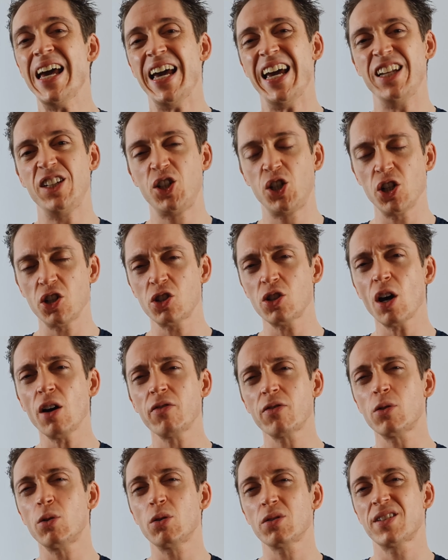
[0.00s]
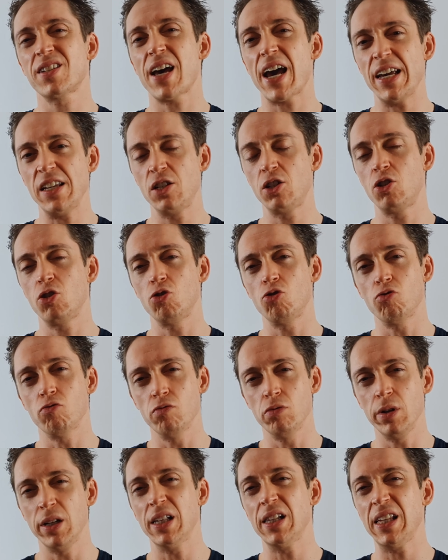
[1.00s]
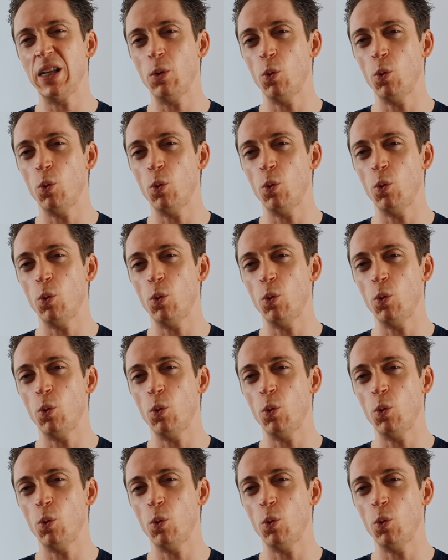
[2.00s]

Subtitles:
It just overall tasted really